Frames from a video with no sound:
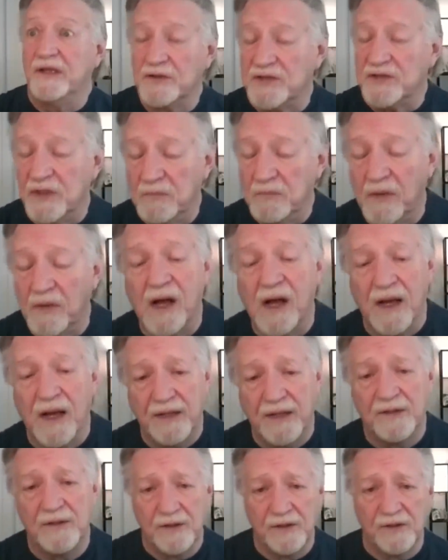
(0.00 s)
You know, so it's a
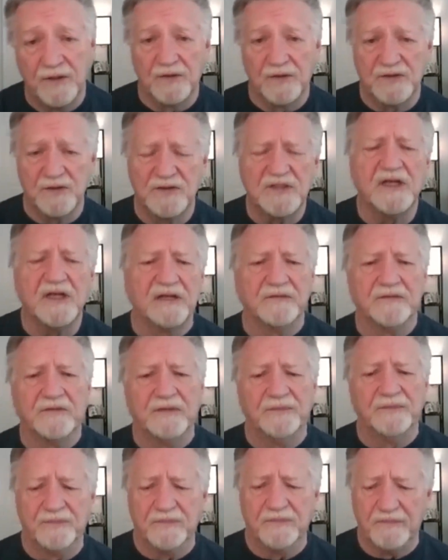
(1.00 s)
kind of a it's kind
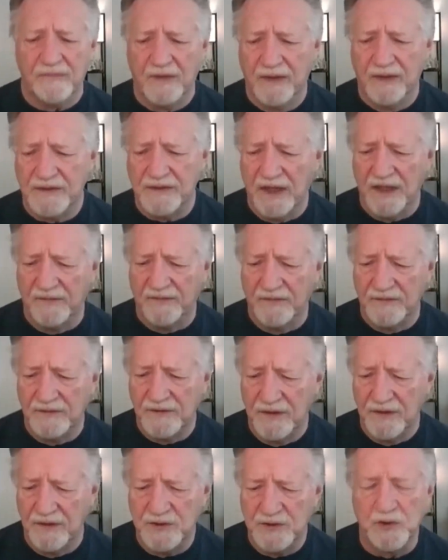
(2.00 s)
of a joint
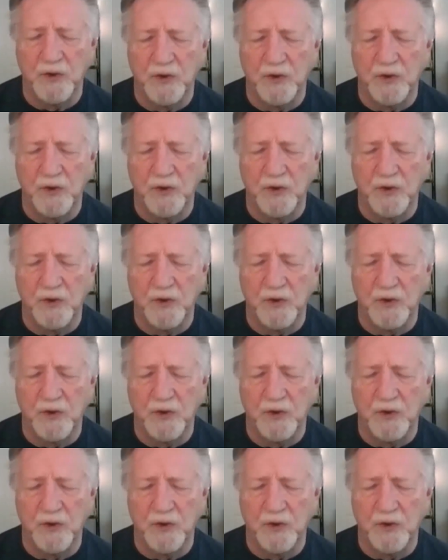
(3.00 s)
effort.